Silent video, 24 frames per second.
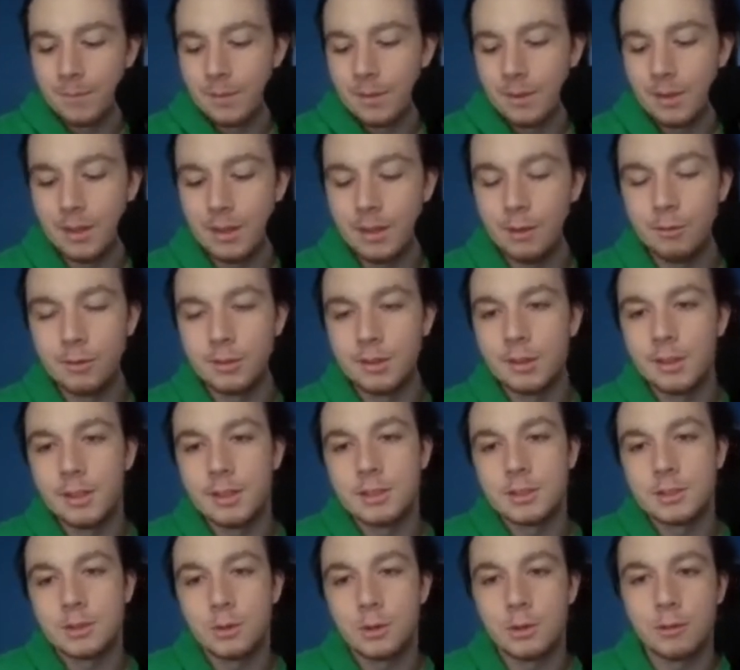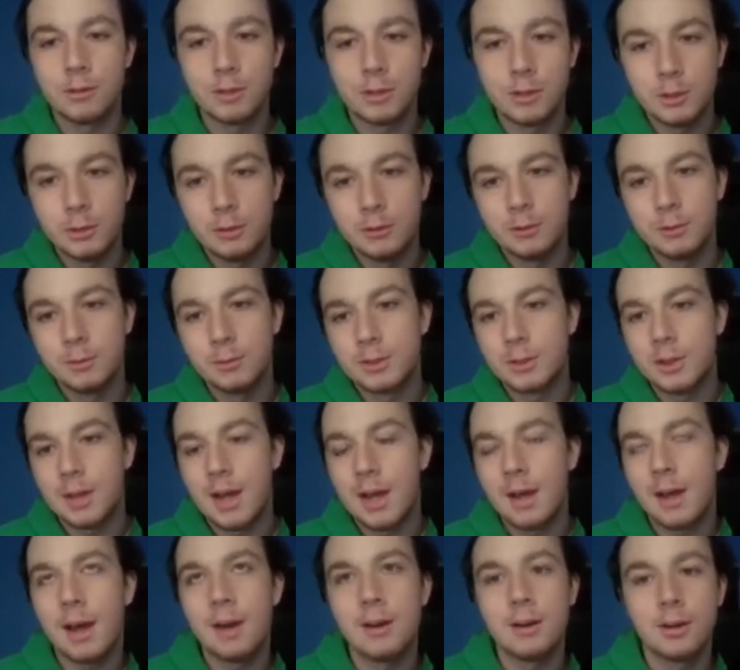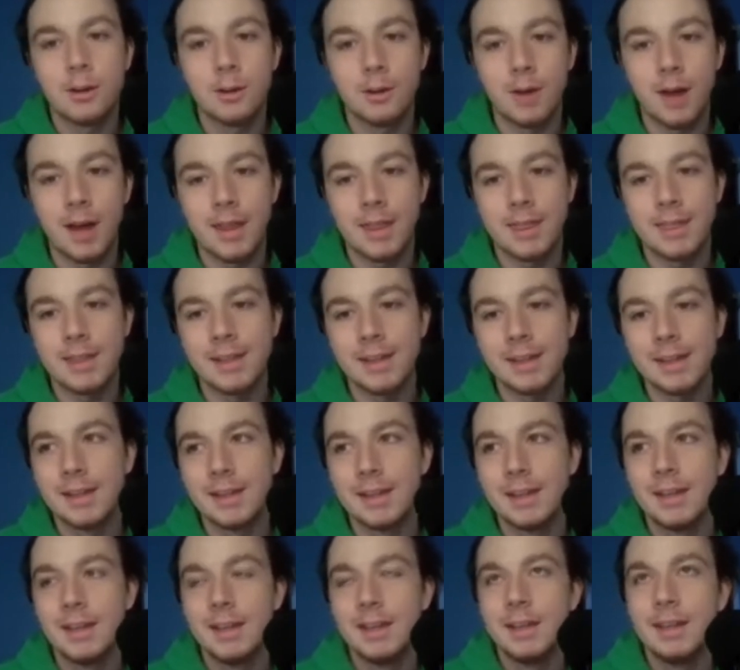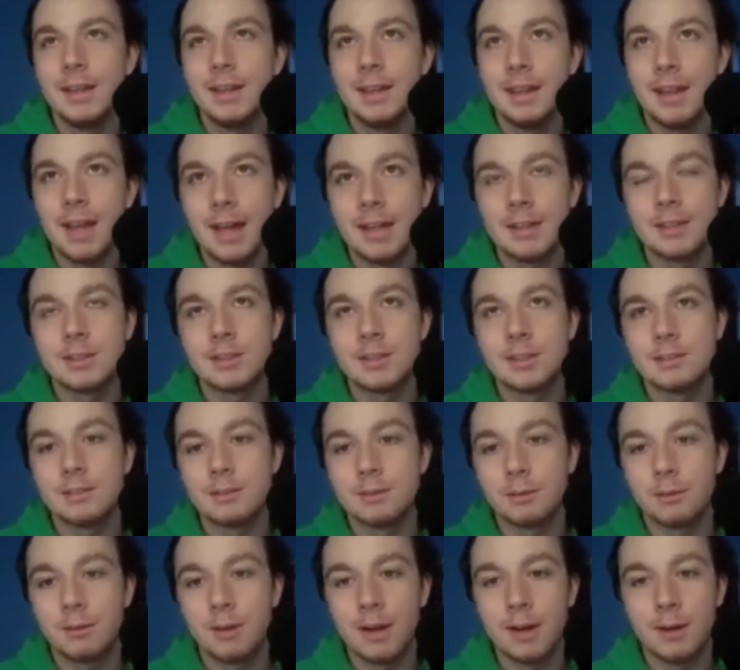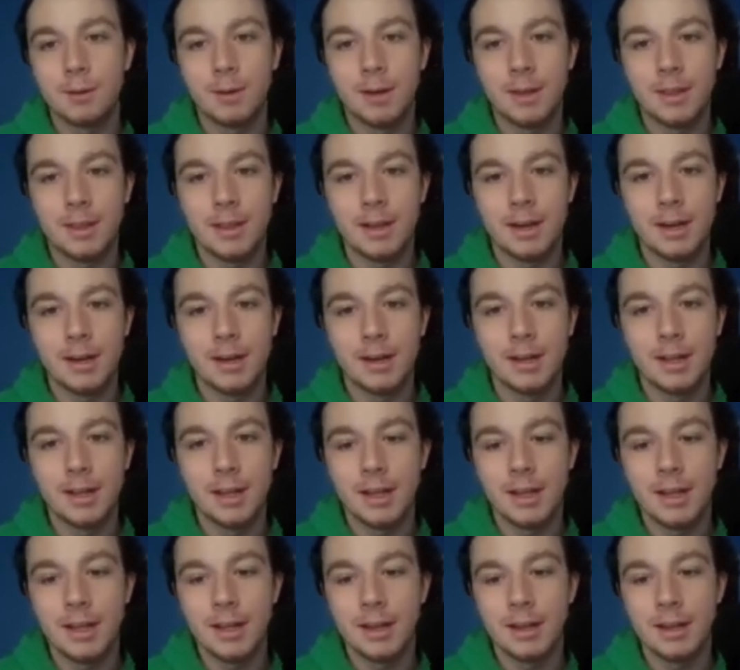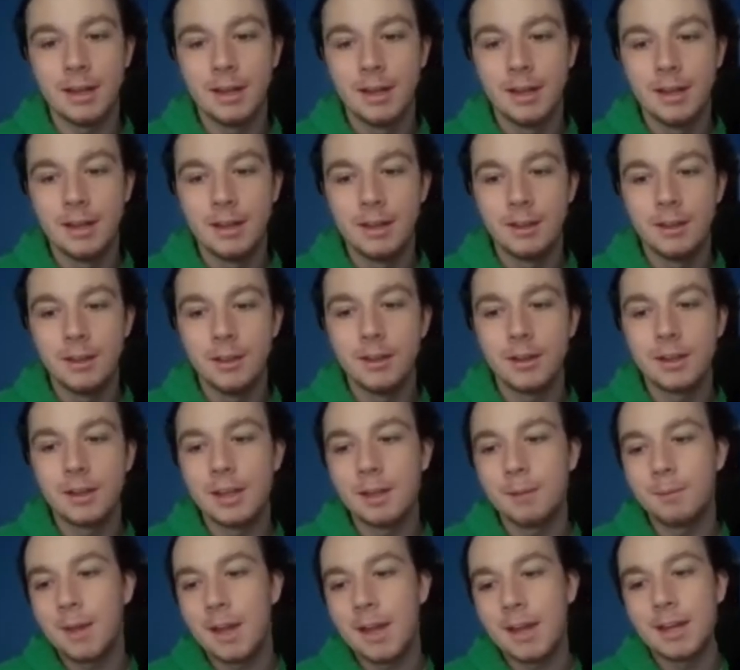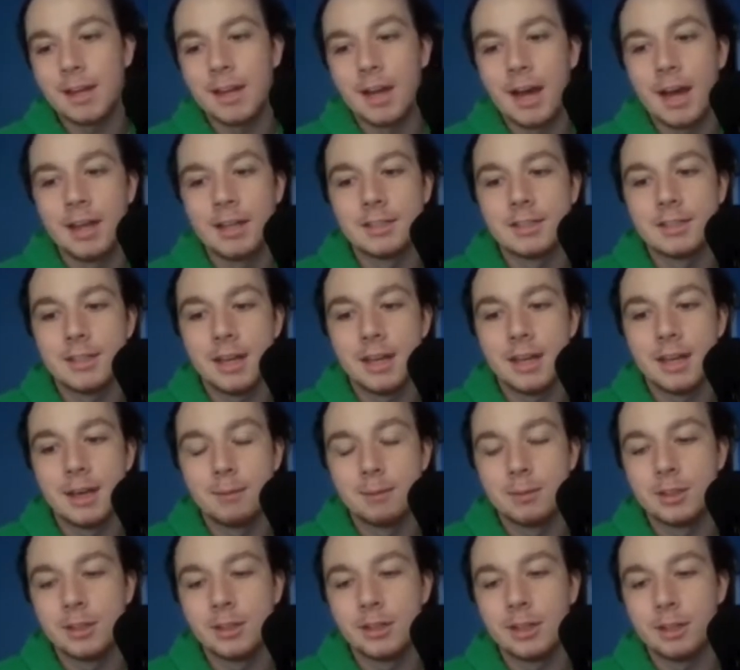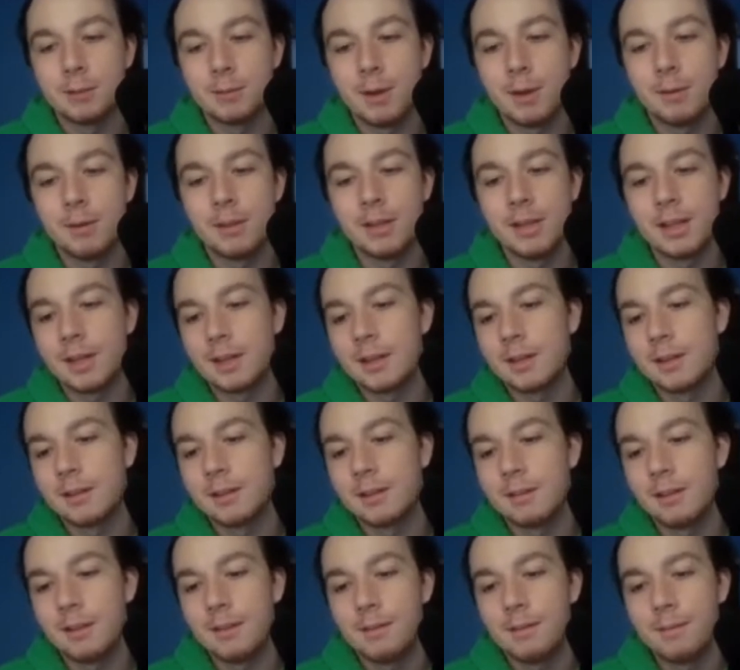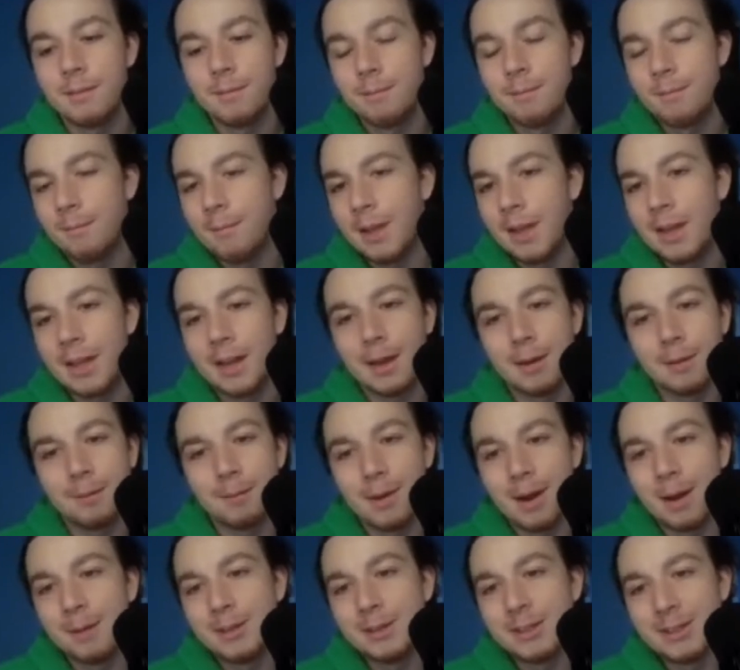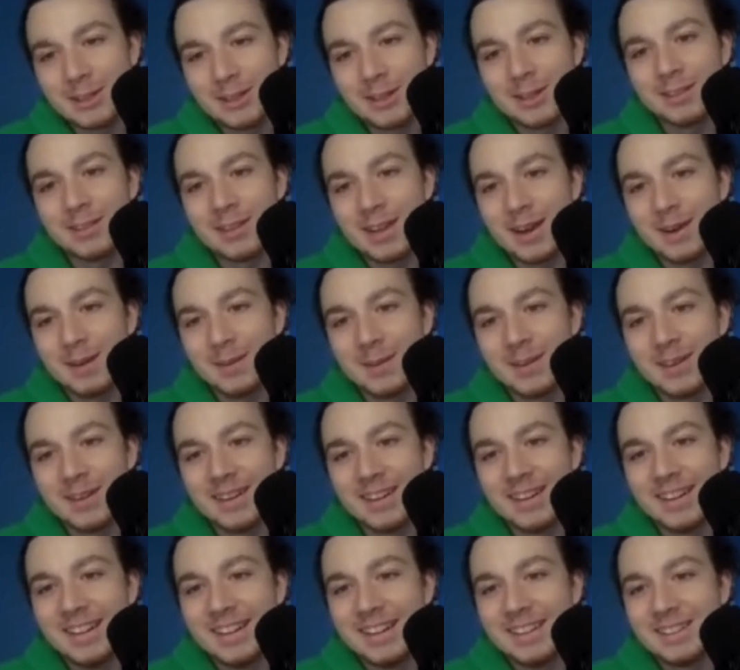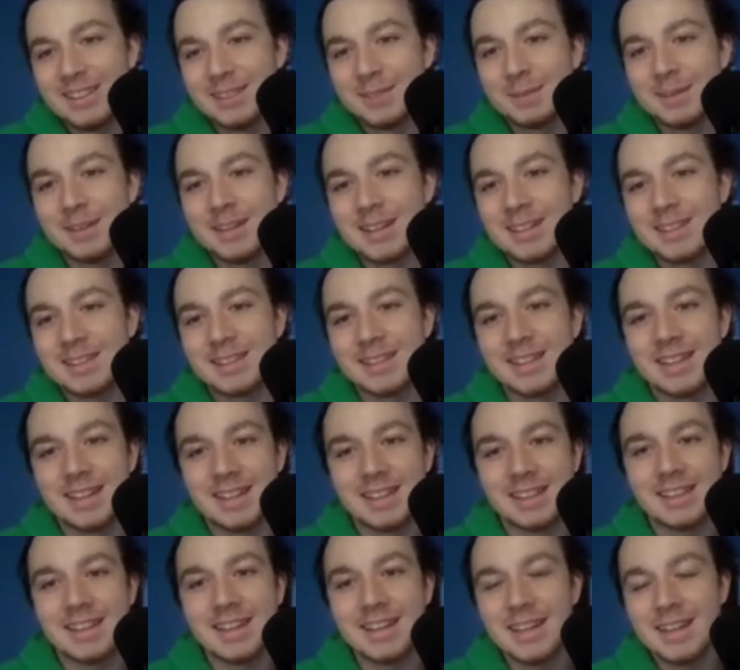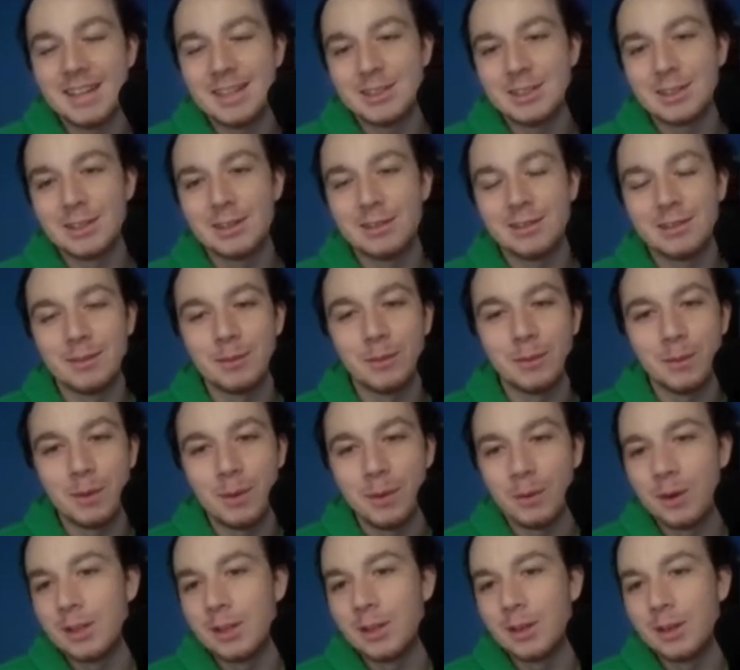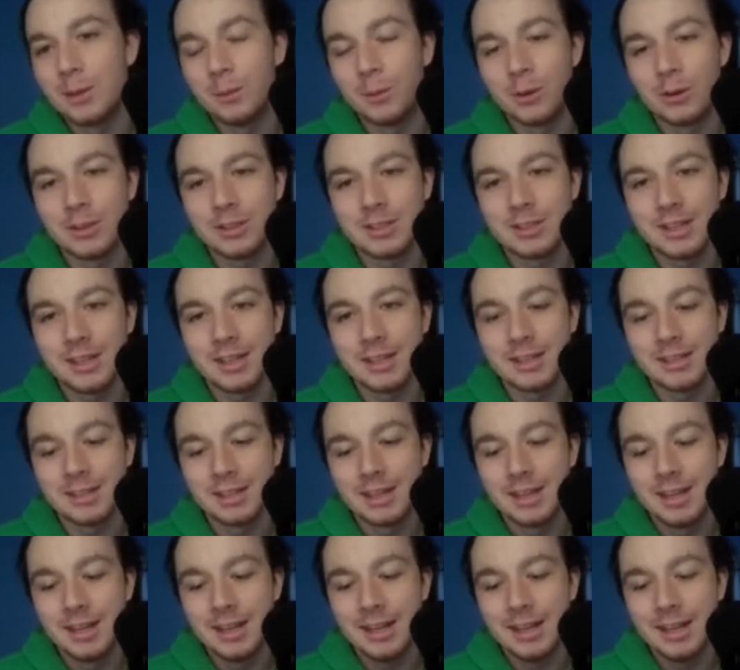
he was the leading scorer for two of them. So I don't know. I think that deserves some credit right there. And looking back in hindsight, I'm sure he's probably like, man, I probably deserve that one just because of like the nature of where the award stands.